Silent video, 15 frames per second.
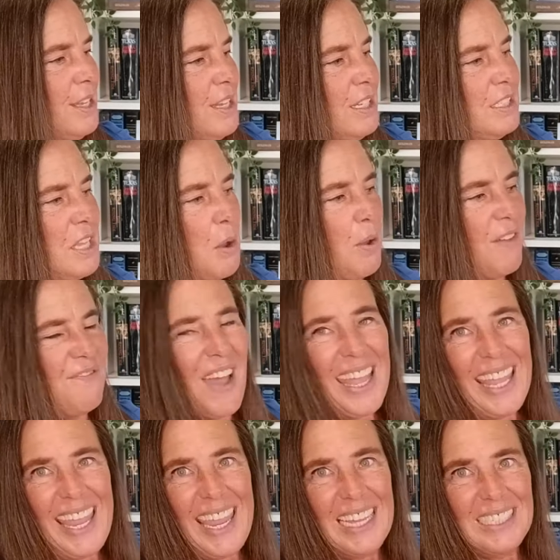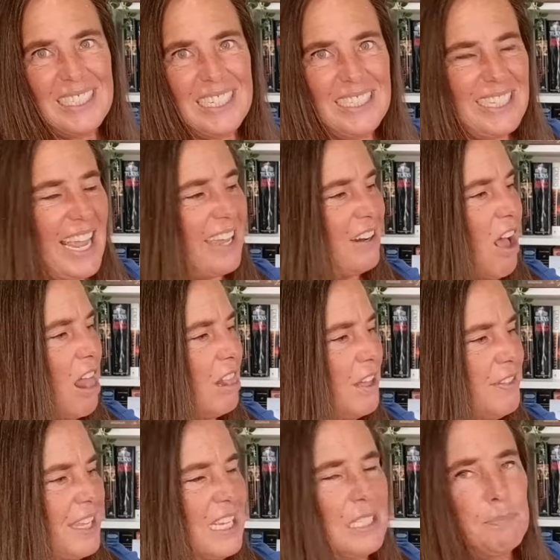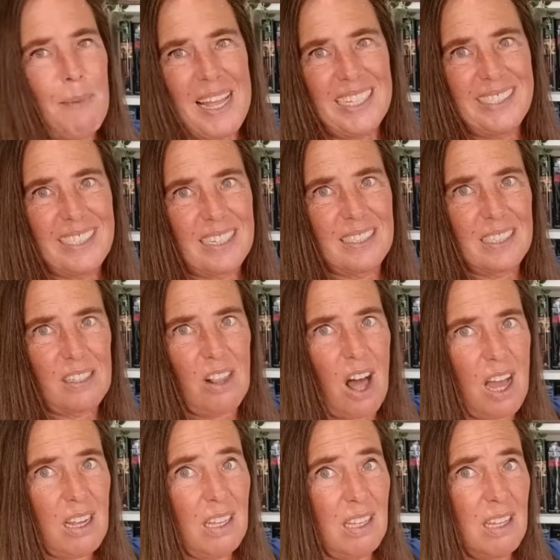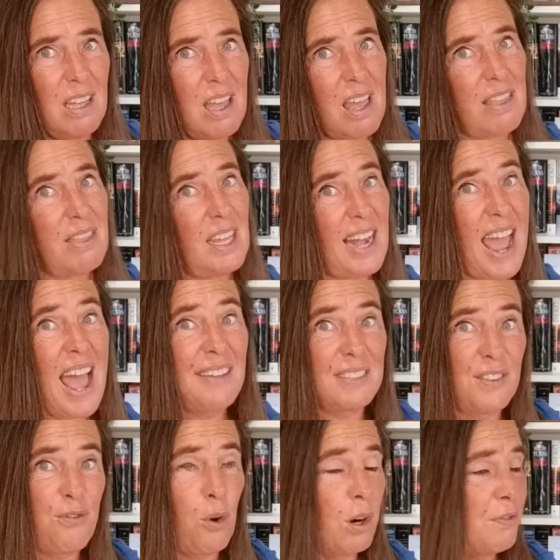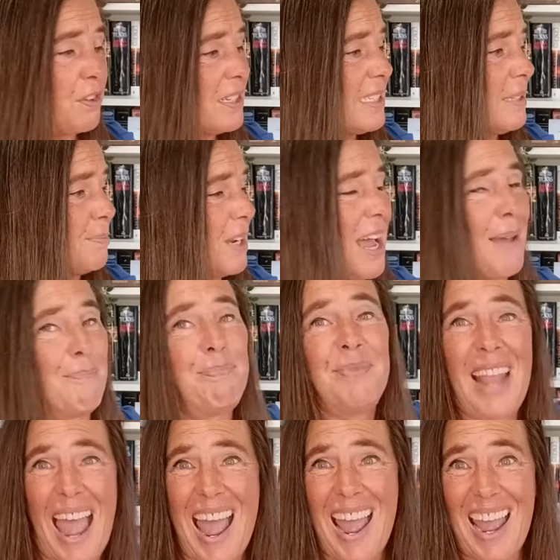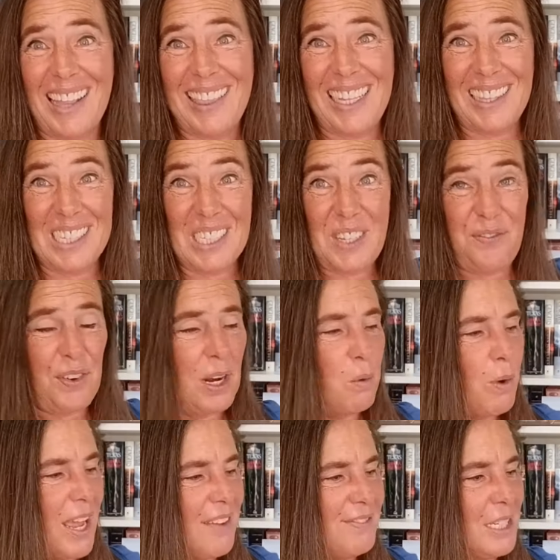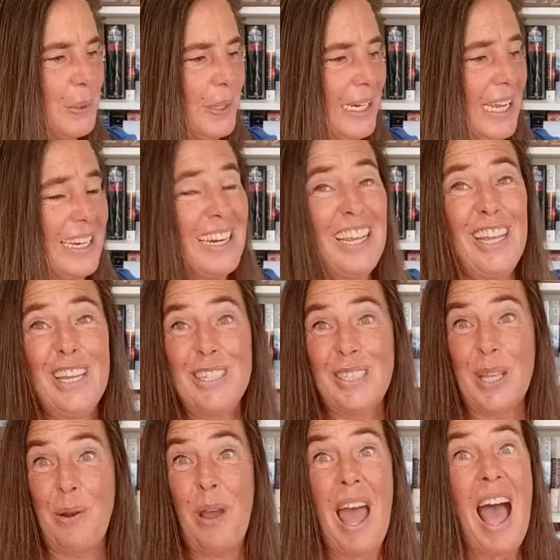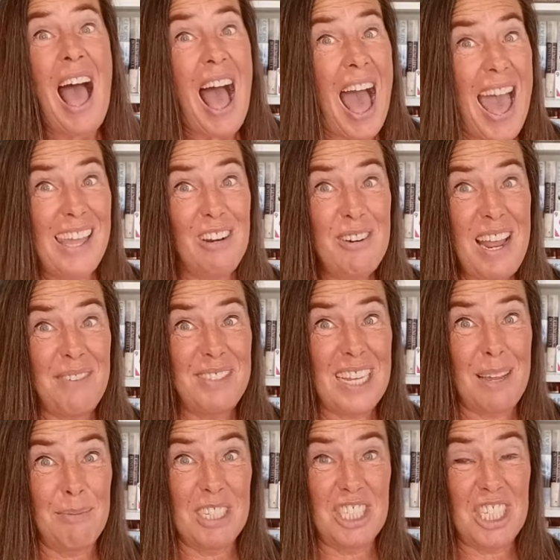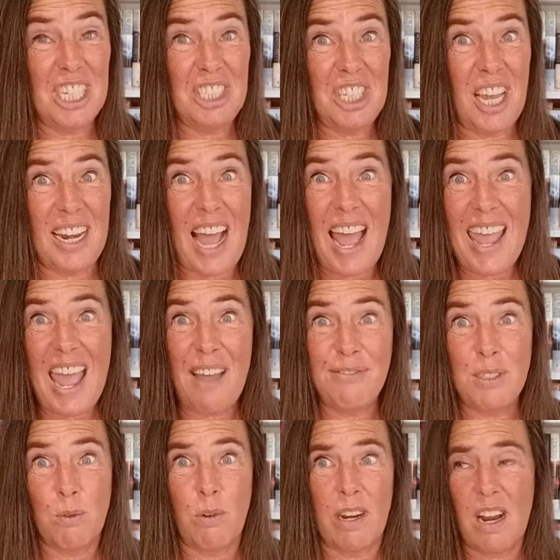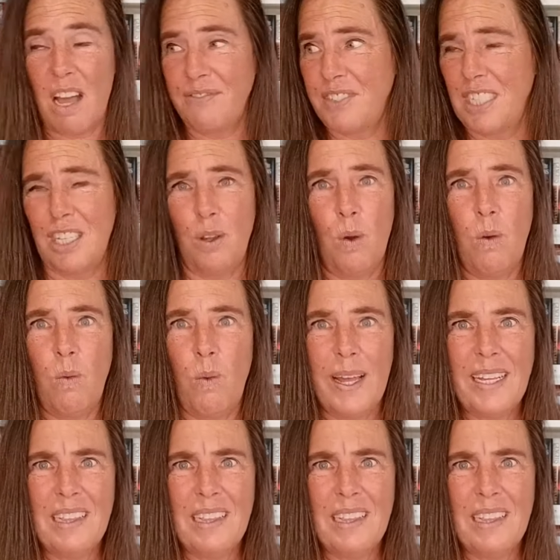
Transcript: So if I can't attend all of these by 6 o'clock, then I have to forfeit some time. I think that's a fair way of doing it. So I don't have time to chit chat. I have to run off to what